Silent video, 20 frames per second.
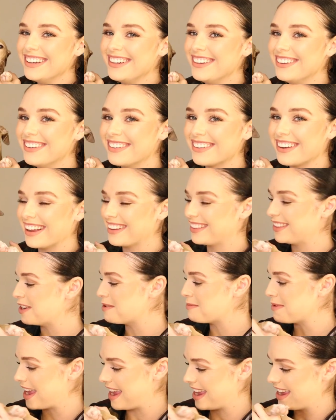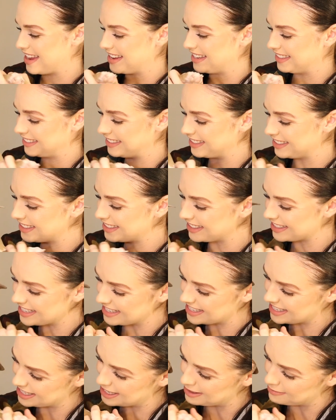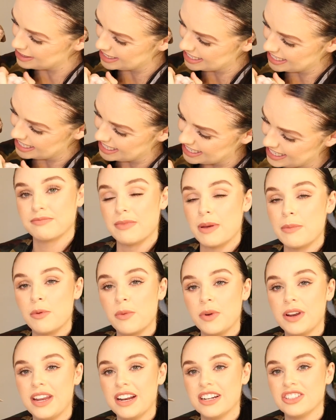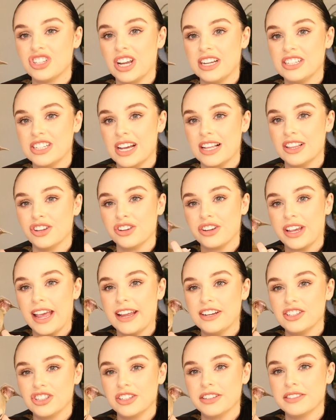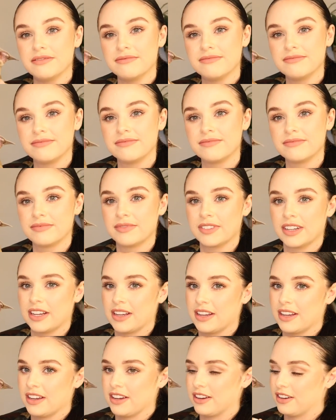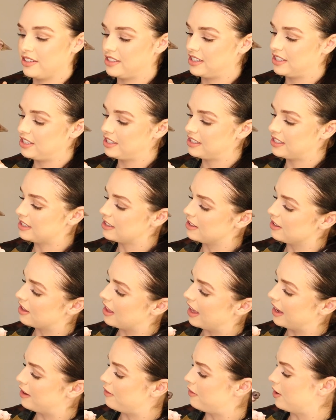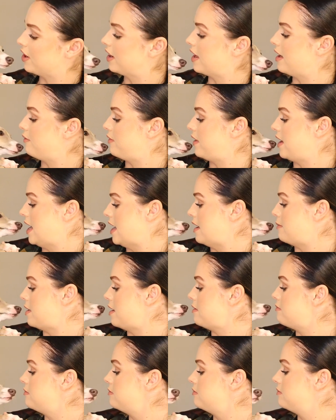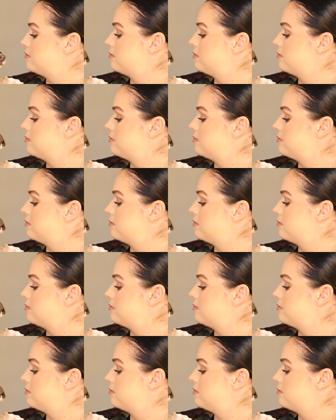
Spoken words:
You look like Dobby. You look like Dobby. Maybe we need to change our location, because it just doesn't look like you're very comfy here, bub.